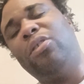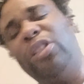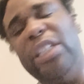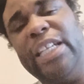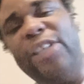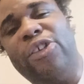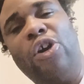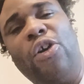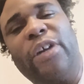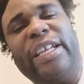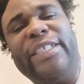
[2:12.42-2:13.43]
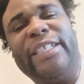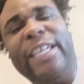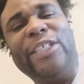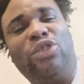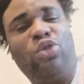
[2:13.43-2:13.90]
Diddy Kong gets
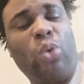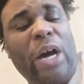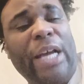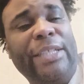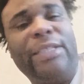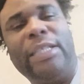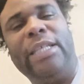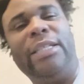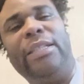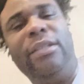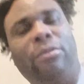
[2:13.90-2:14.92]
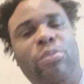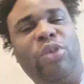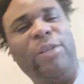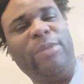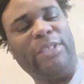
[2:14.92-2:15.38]
hit twice, he
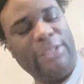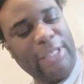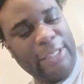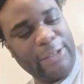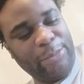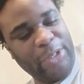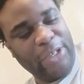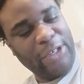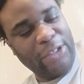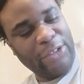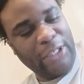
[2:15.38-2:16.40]
pretty much disappears.